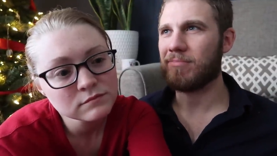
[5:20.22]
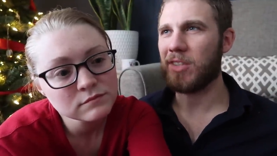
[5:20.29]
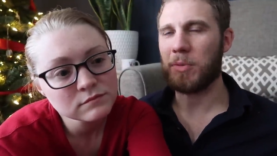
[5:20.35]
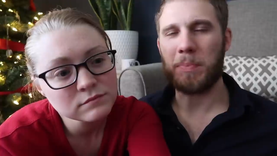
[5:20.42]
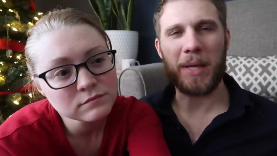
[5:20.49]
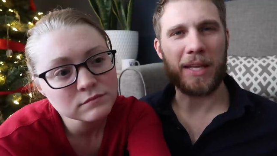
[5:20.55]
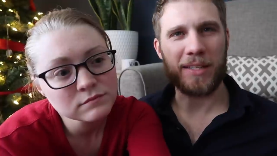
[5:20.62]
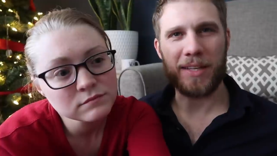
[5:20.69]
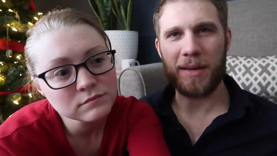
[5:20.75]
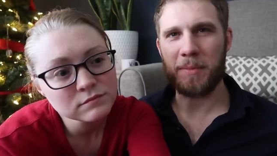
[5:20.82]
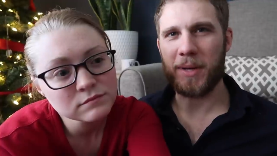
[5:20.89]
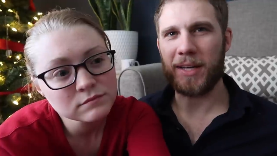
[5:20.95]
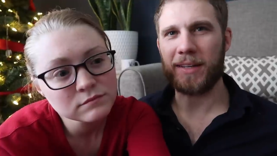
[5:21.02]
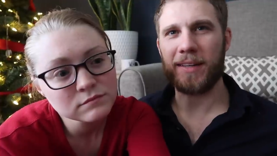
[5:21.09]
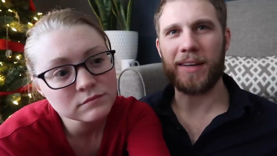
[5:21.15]
Speaker 1: the
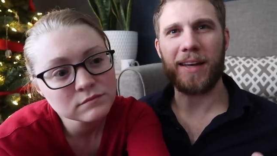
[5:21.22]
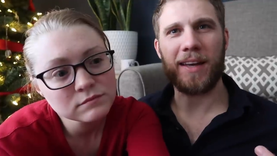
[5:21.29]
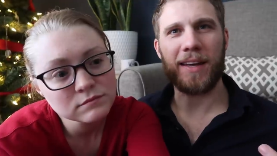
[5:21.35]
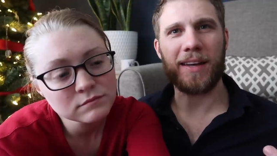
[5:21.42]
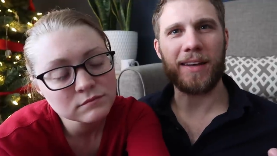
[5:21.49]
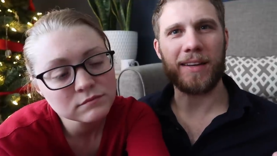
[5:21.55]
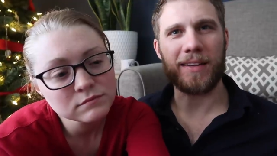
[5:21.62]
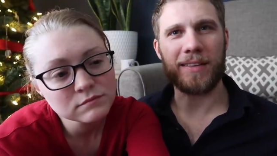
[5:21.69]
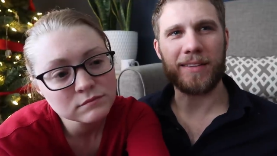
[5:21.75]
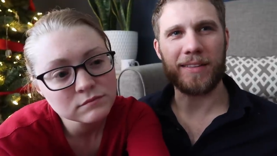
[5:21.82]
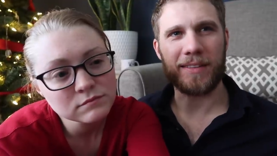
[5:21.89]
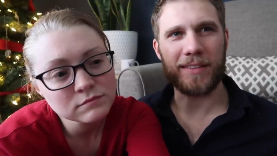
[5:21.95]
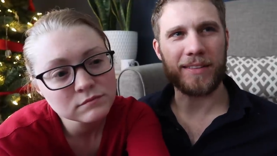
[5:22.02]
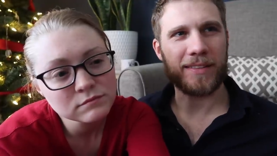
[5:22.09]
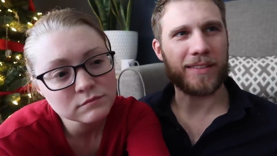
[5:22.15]
pandemic
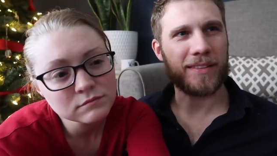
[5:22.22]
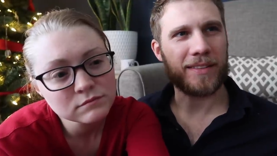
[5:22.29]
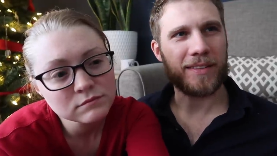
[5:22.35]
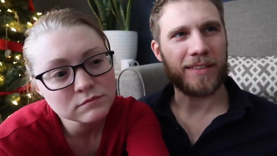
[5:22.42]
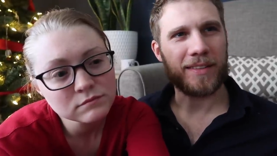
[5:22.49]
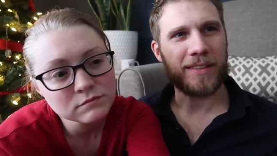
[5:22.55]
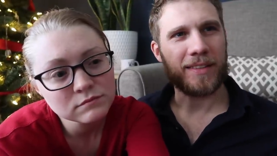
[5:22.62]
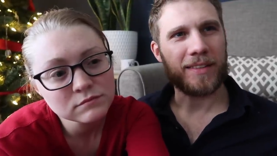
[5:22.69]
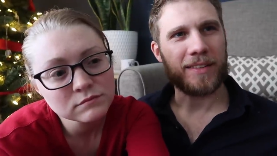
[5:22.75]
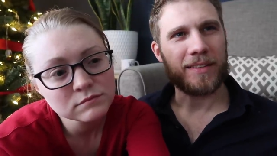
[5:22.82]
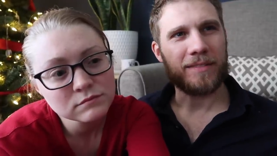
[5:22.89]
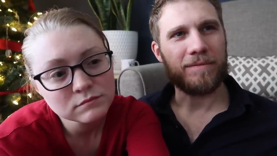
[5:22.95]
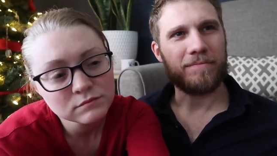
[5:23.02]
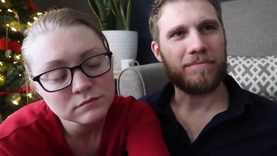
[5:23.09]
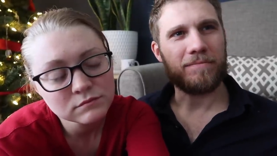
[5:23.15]
and
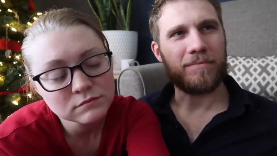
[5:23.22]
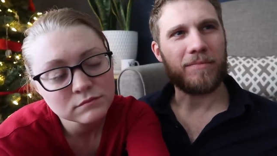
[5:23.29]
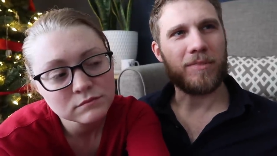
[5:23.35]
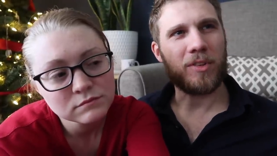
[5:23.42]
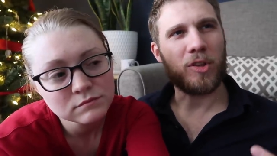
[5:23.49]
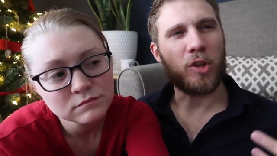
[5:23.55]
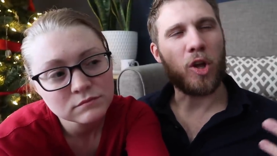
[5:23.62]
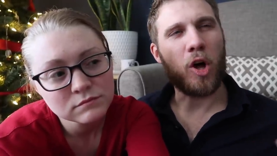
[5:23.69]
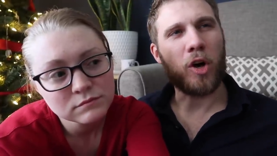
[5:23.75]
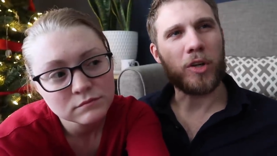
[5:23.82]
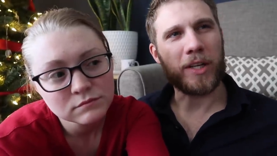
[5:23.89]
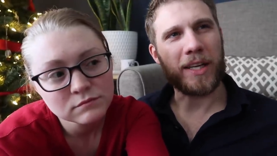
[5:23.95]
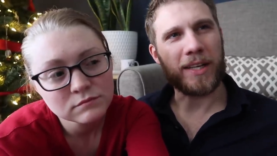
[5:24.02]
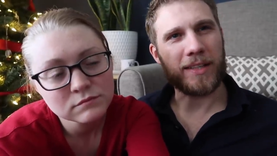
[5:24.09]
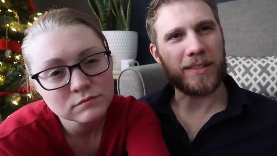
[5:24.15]

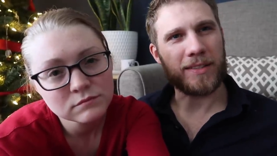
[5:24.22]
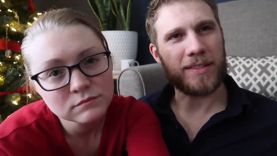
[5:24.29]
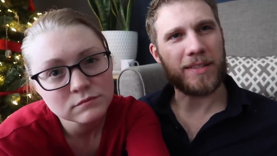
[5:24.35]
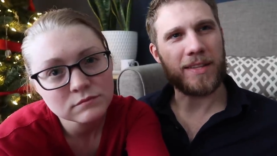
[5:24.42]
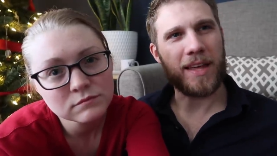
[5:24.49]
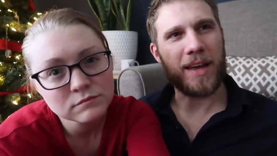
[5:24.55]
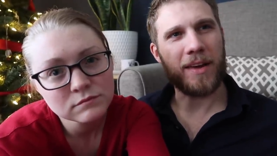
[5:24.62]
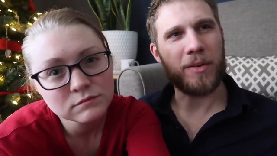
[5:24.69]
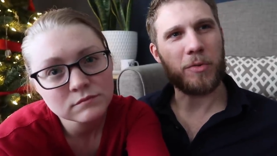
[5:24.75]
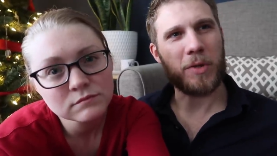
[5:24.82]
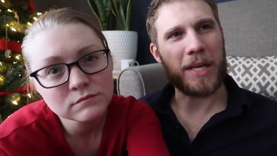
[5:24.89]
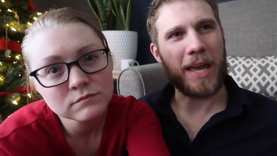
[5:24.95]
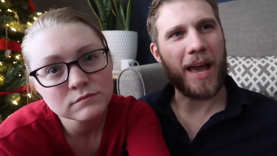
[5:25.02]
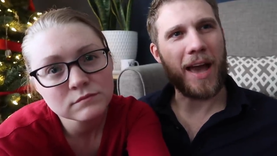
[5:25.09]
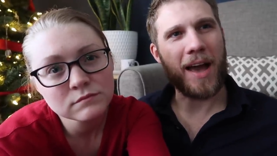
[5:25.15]
longings that
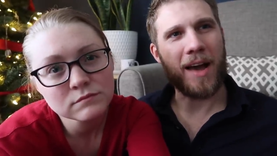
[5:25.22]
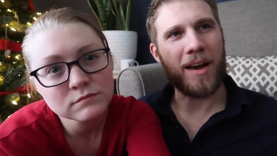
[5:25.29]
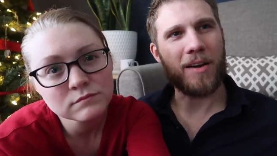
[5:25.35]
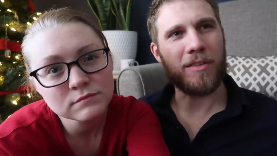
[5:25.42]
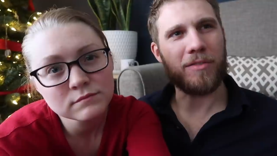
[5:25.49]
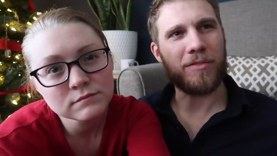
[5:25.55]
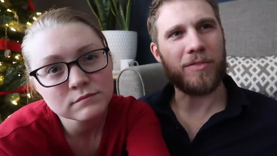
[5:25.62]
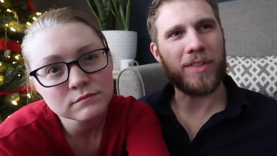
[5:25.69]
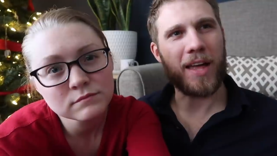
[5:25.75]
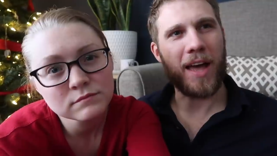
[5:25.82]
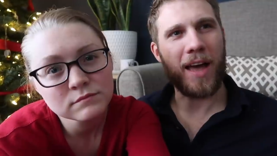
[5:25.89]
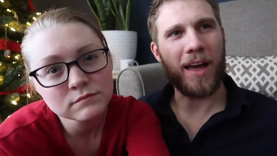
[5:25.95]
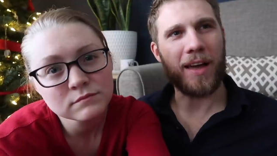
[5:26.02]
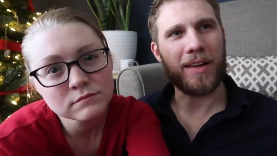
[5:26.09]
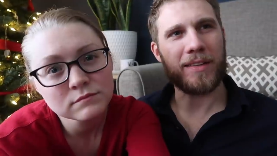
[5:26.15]
we have
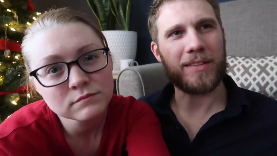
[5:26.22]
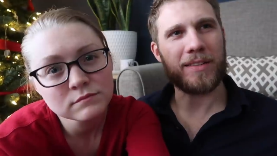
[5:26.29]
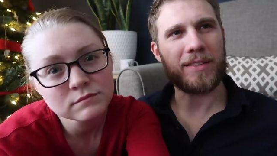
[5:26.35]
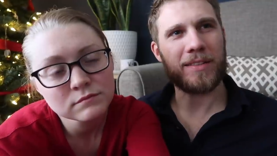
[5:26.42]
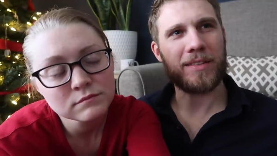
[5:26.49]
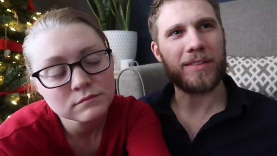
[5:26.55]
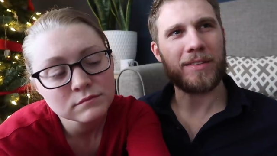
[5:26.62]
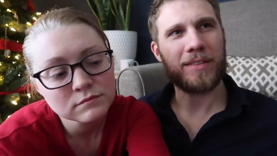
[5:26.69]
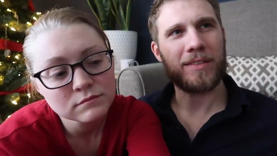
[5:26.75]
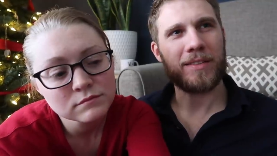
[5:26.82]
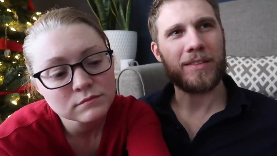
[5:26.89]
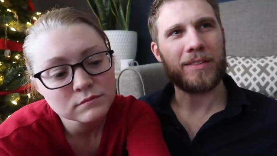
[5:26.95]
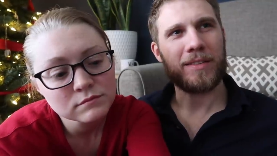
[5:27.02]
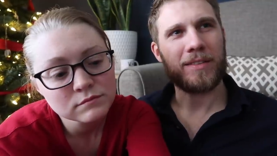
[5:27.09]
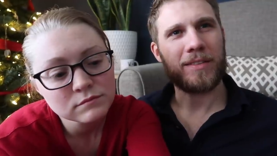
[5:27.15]
that,
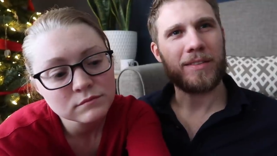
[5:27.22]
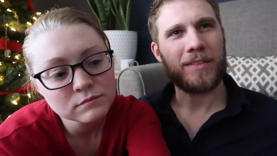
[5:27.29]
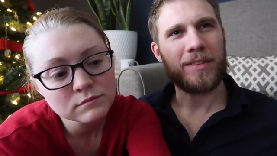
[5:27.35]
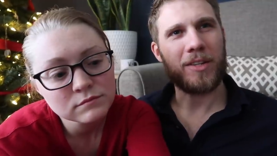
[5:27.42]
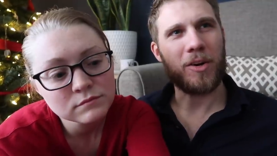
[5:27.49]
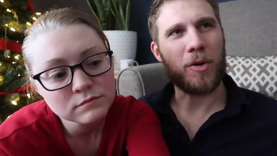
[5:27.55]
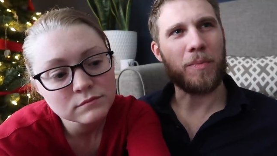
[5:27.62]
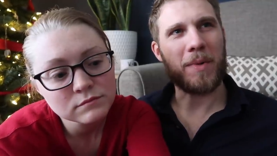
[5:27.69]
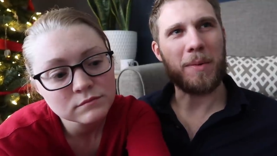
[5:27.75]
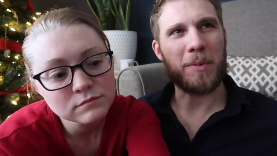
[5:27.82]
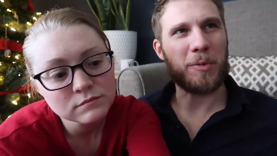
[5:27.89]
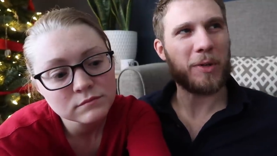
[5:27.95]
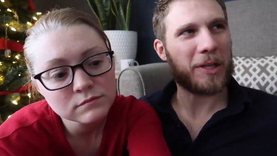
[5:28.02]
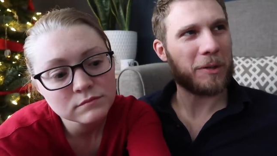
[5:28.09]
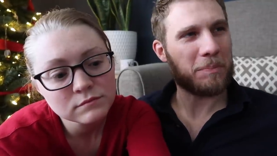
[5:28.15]
you know,
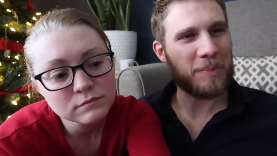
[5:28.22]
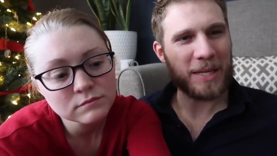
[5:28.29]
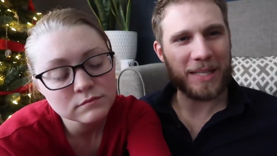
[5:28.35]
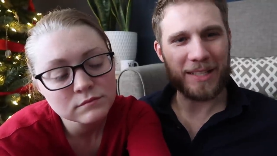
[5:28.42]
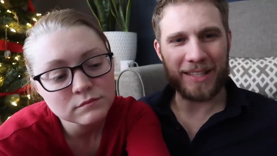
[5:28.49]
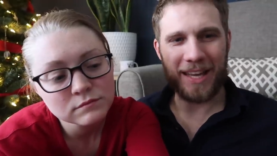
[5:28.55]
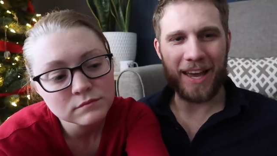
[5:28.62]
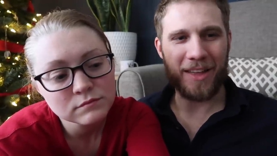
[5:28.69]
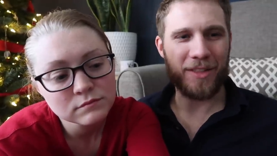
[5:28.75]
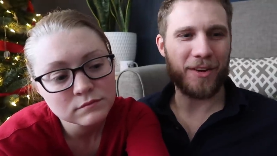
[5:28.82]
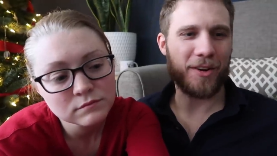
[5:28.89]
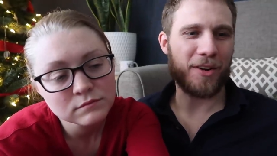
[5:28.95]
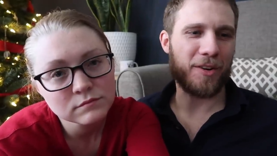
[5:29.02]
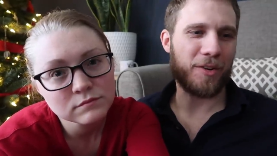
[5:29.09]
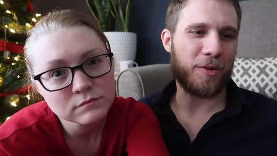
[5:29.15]
maybe we could be
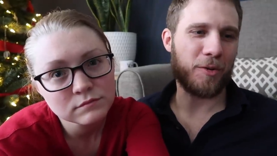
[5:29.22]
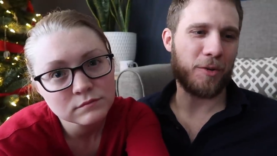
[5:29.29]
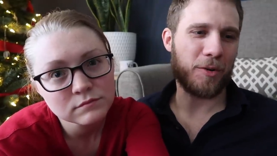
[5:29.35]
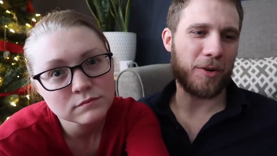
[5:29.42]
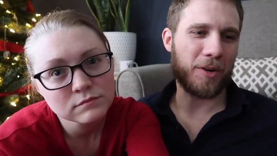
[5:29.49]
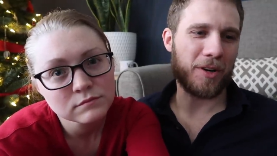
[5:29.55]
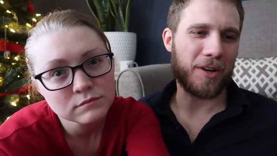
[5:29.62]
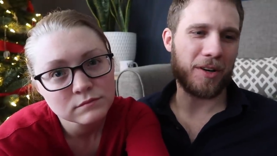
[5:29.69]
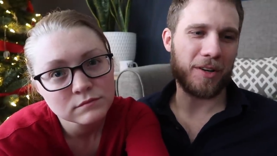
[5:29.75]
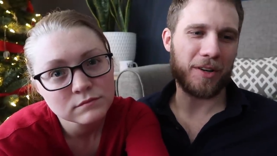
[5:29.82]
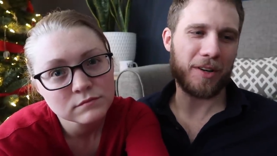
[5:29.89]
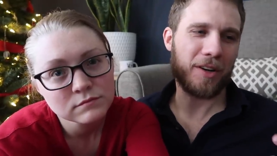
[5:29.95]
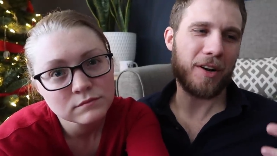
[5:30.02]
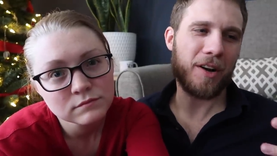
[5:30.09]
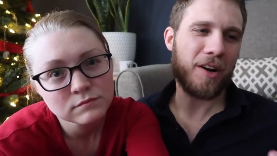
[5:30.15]
together,
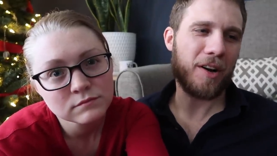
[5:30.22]
or